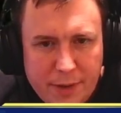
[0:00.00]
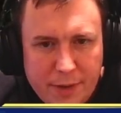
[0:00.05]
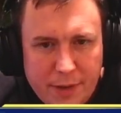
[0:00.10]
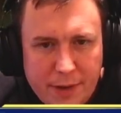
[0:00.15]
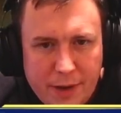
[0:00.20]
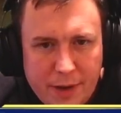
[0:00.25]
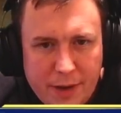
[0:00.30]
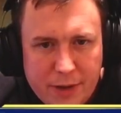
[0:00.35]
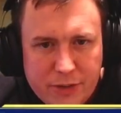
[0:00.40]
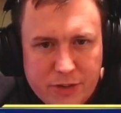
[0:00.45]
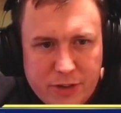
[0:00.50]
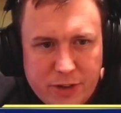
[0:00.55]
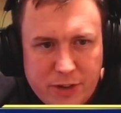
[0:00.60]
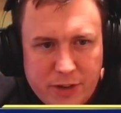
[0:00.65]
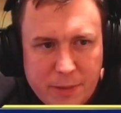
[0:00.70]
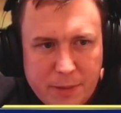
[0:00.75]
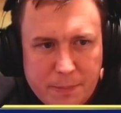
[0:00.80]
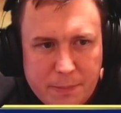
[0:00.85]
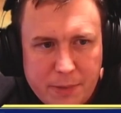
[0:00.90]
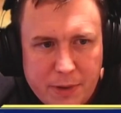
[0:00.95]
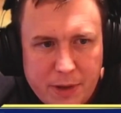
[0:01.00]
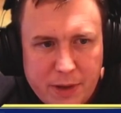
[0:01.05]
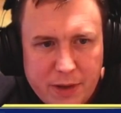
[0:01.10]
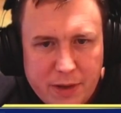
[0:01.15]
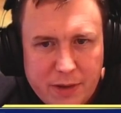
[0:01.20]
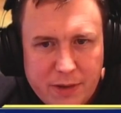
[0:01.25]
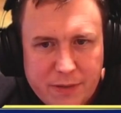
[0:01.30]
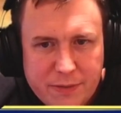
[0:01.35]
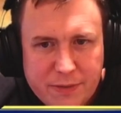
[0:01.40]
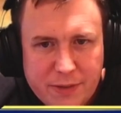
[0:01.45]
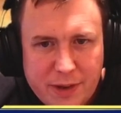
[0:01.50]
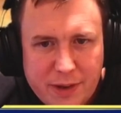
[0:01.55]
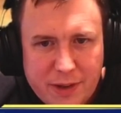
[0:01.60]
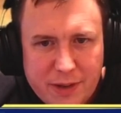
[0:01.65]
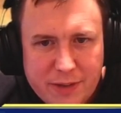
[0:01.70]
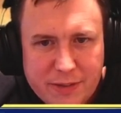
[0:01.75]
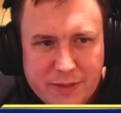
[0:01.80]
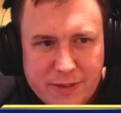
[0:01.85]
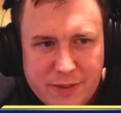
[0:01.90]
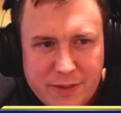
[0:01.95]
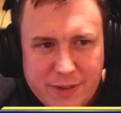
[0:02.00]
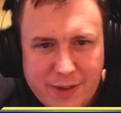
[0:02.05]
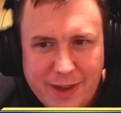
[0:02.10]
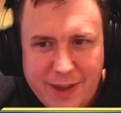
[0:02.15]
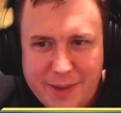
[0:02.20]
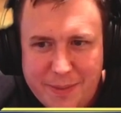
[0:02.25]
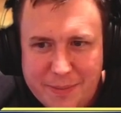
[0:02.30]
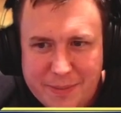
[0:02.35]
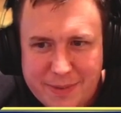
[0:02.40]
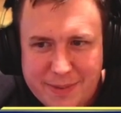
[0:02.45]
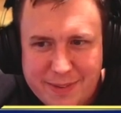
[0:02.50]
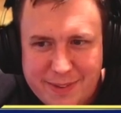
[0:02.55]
harshly done by it after the last 2 games.